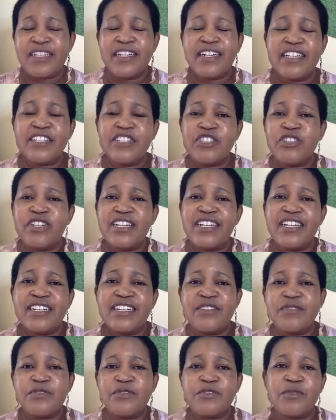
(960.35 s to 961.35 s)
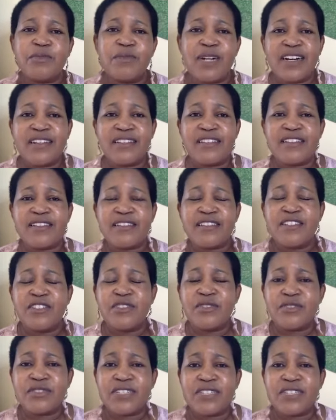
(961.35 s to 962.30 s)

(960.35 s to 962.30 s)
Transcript: and you learn from others, and you